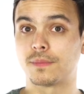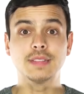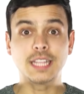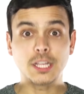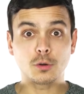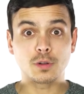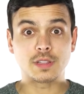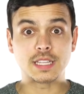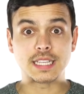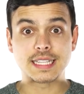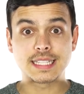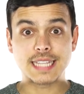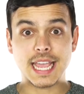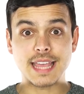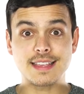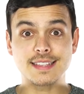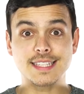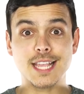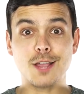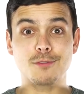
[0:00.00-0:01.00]
Literally,
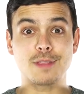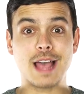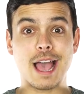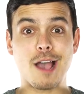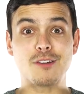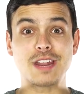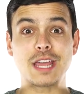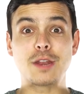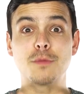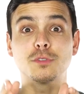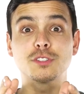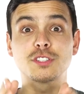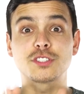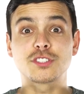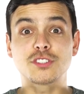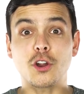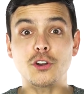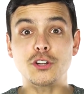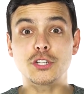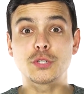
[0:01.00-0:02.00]
say this out loud and it will
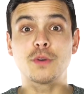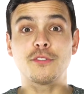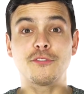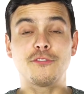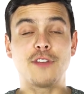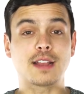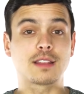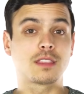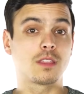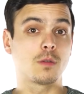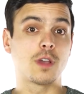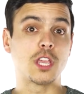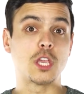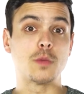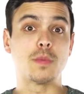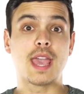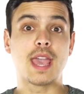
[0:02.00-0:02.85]
start to affect the way you